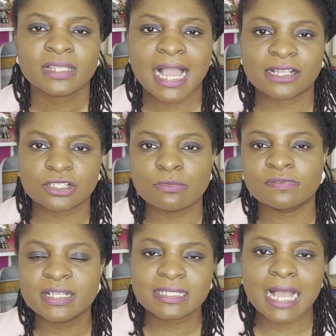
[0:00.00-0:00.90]
And some of
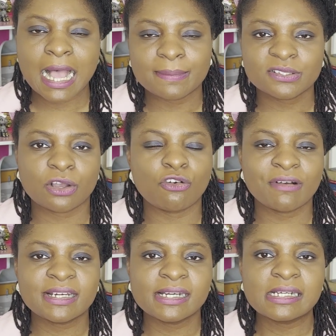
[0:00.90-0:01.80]
these apps are
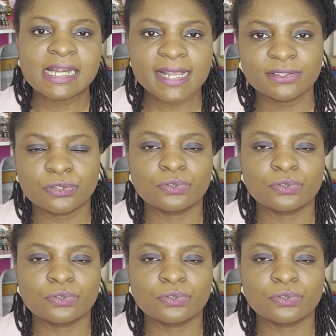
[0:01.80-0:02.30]
already linked